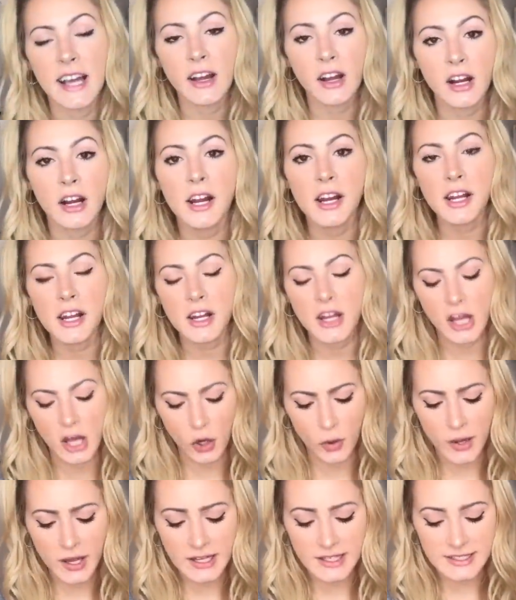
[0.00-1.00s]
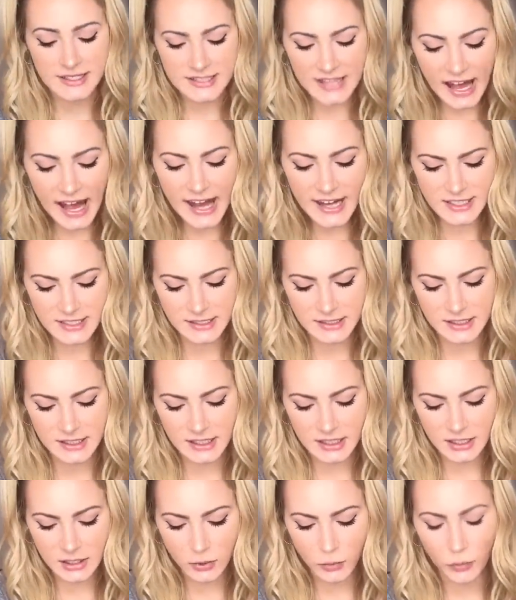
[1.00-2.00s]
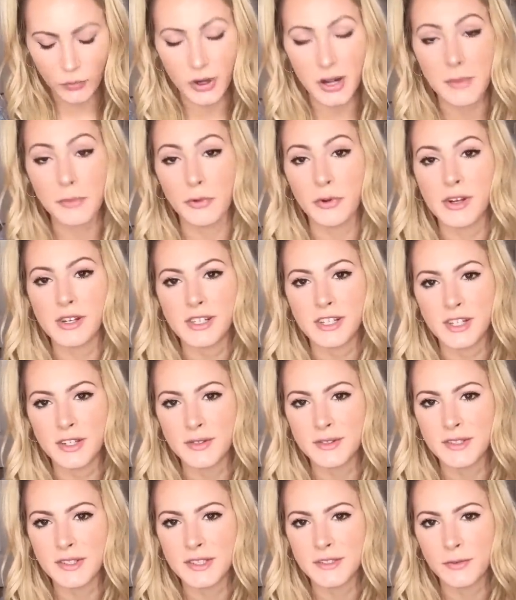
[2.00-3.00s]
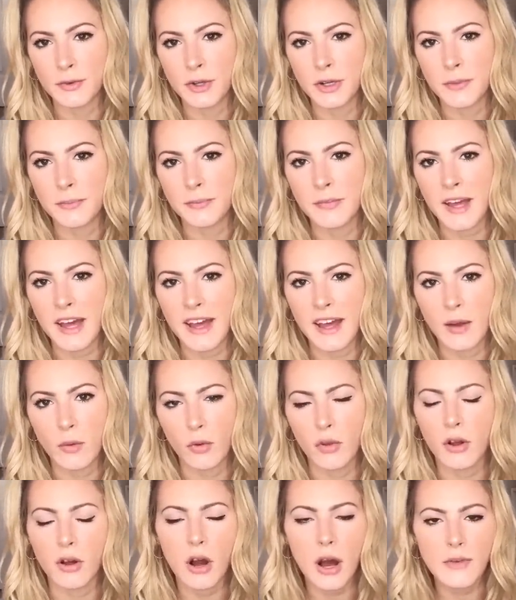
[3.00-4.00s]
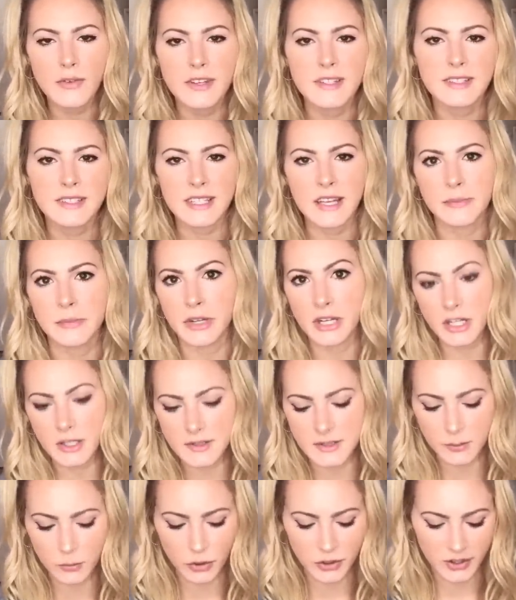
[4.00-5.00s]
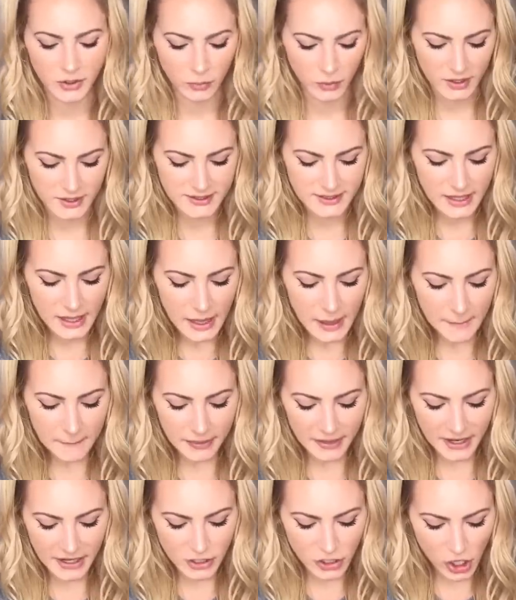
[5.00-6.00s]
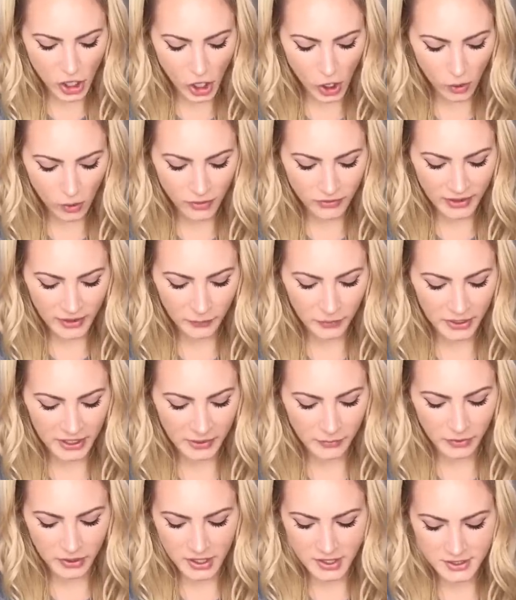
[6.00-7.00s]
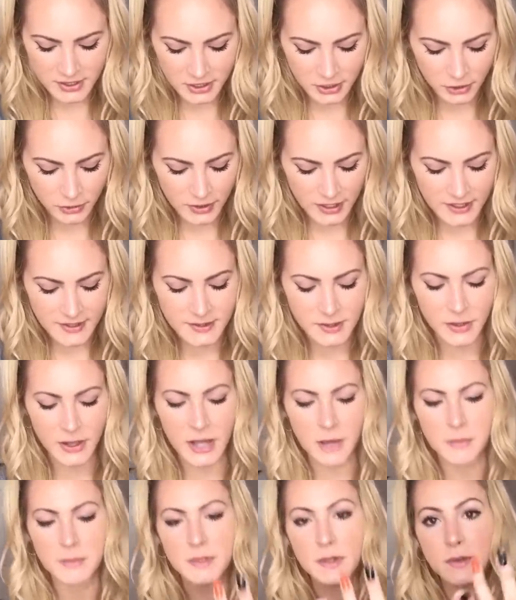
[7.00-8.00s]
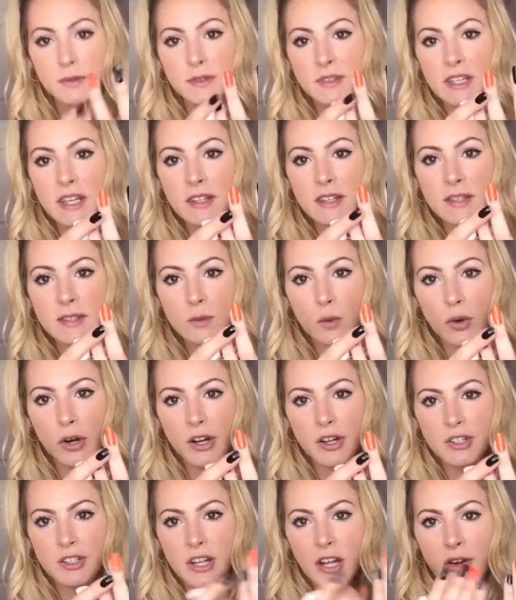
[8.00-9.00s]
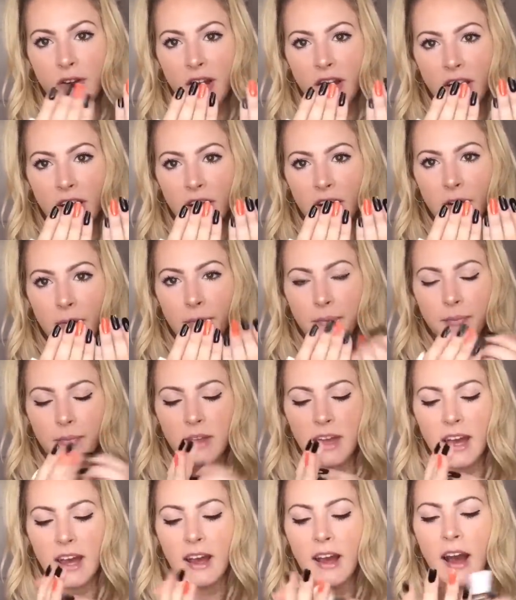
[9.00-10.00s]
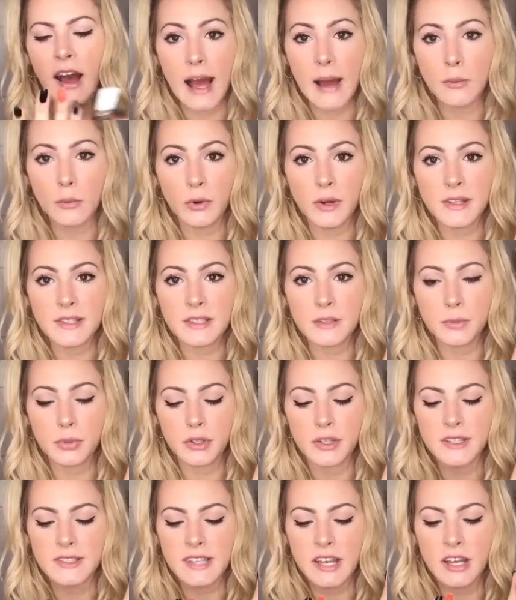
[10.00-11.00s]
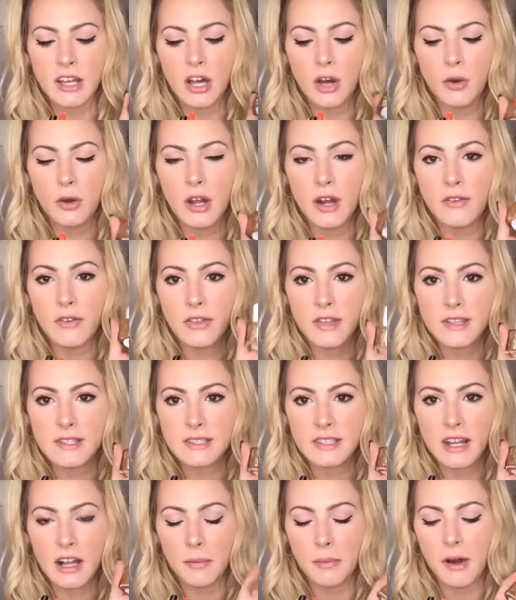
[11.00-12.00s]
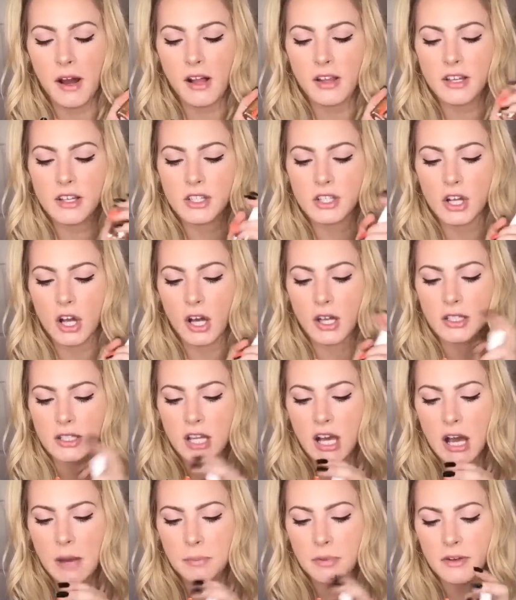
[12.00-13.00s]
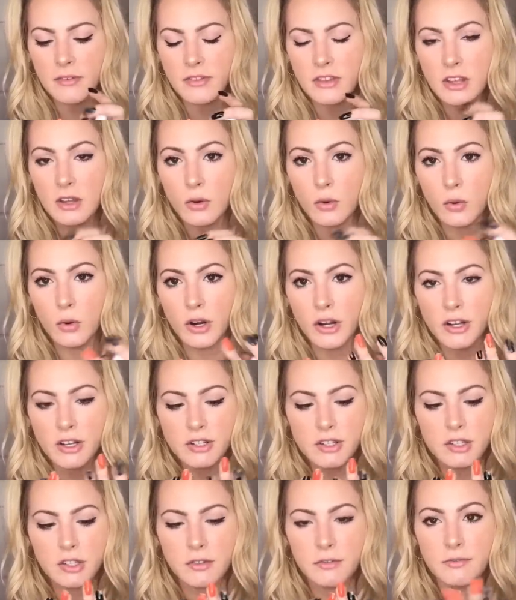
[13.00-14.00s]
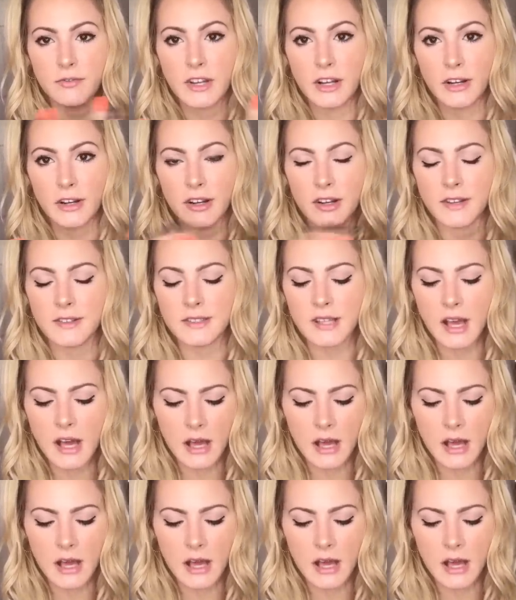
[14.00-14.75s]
I already know exactly what I'm going to use this for, okay? Well, obviously I'm gonna use it more than once, but I know that what I wanna do is, okay, so see this orange nail right here? Okay, I'm going to put a coat of this nail polish on top of the orange fingernails